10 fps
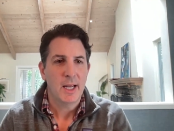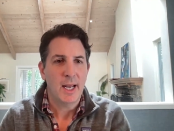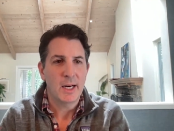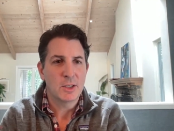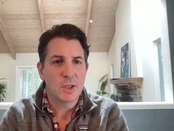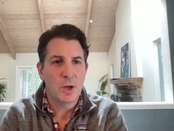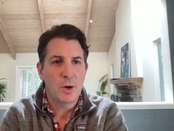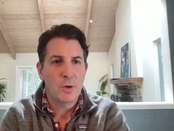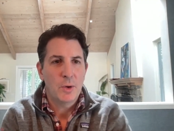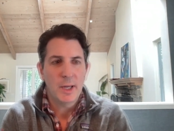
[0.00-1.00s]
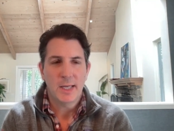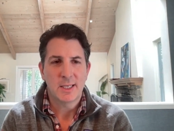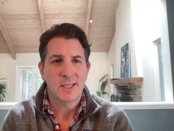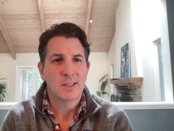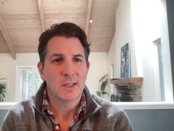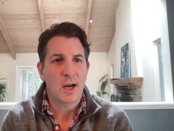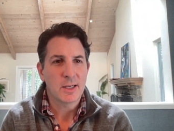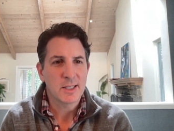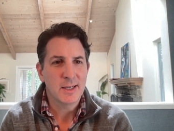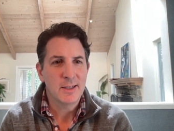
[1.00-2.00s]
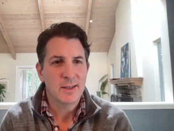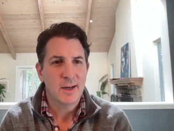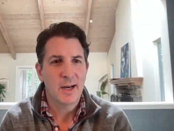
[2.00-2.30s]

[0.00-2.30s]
And so it's exhausting